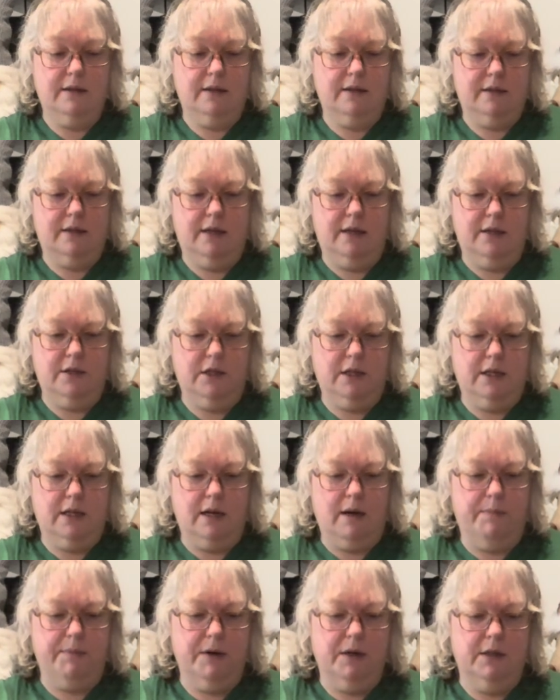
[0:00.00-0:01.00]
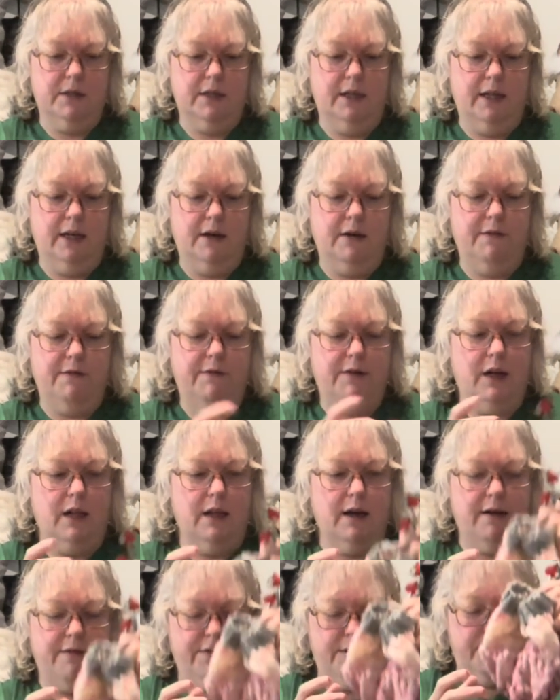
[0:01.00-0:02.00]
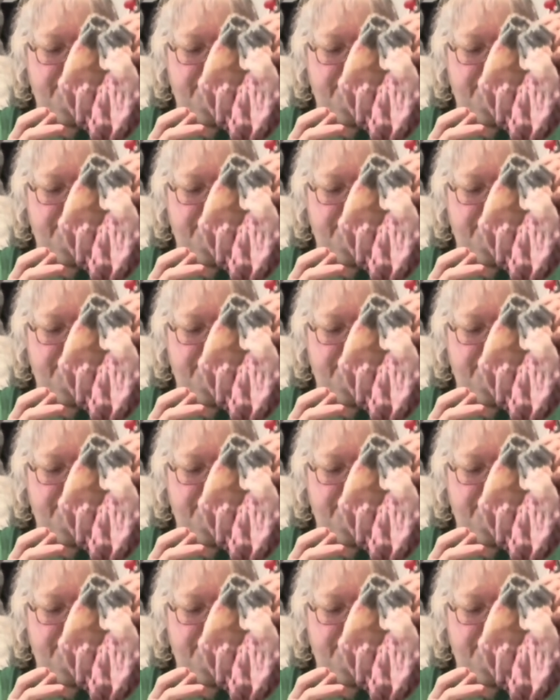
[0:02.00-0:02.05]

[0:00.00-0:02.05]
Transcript: stitch stoppers so they don't fall off.